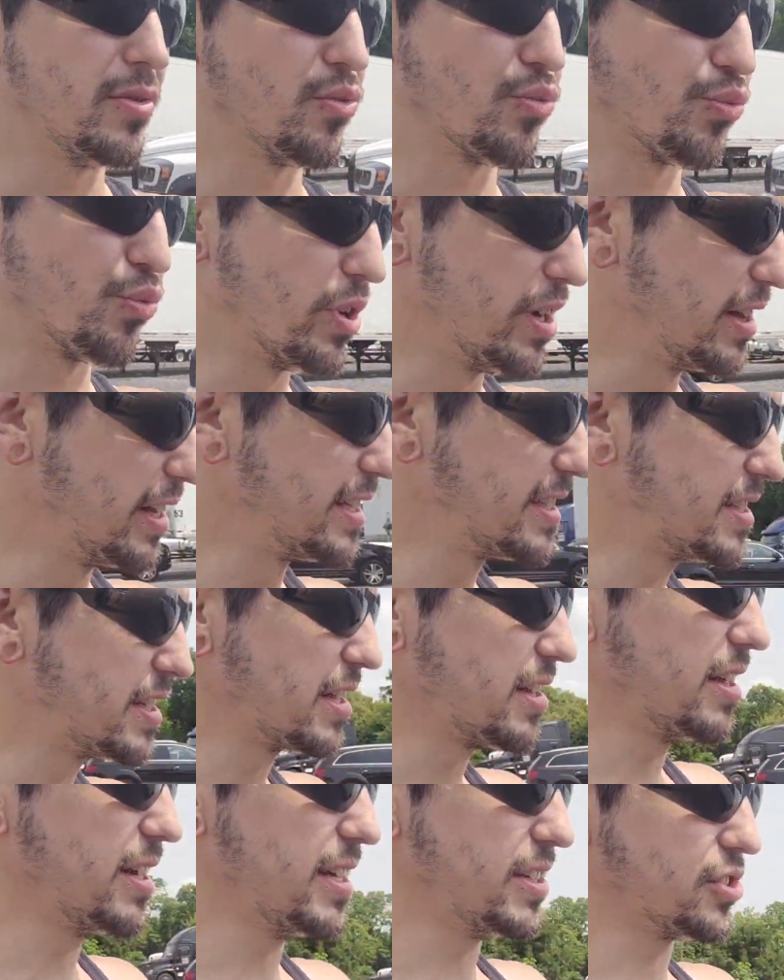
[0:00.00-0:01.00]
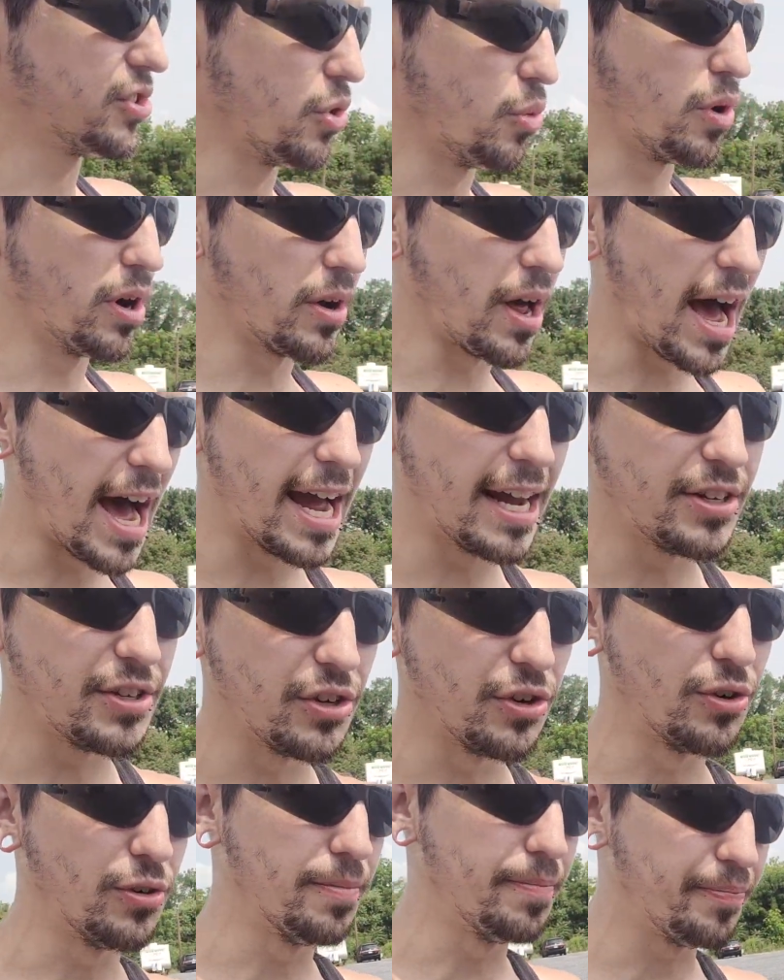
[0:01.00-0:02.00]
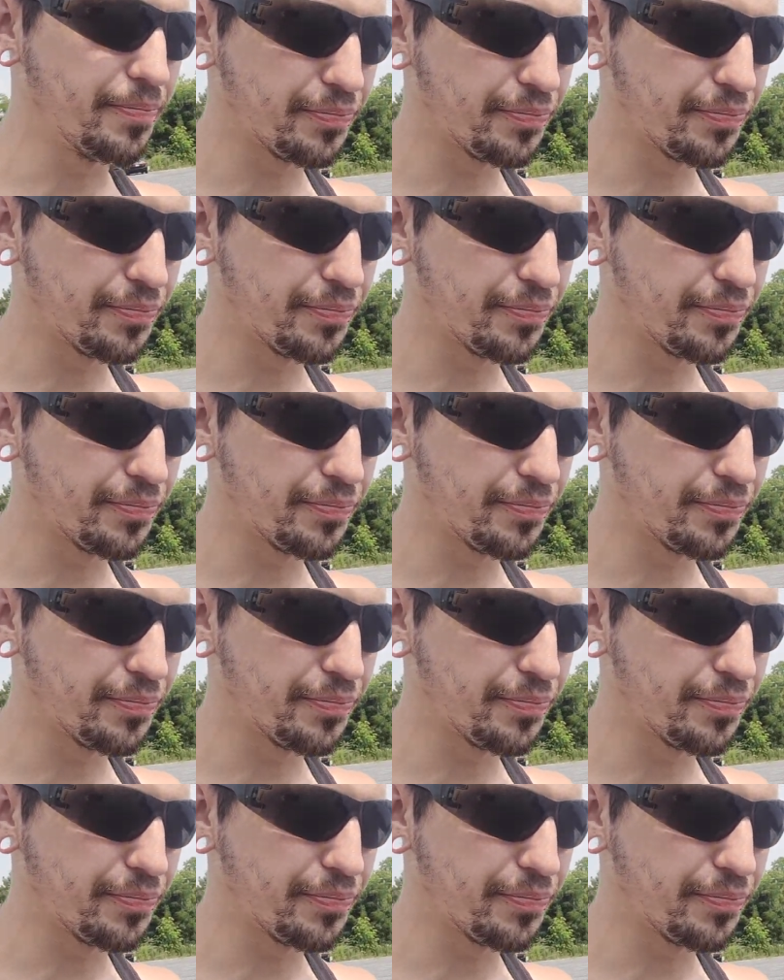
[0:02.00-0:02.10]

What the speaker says: realistically, so what I do,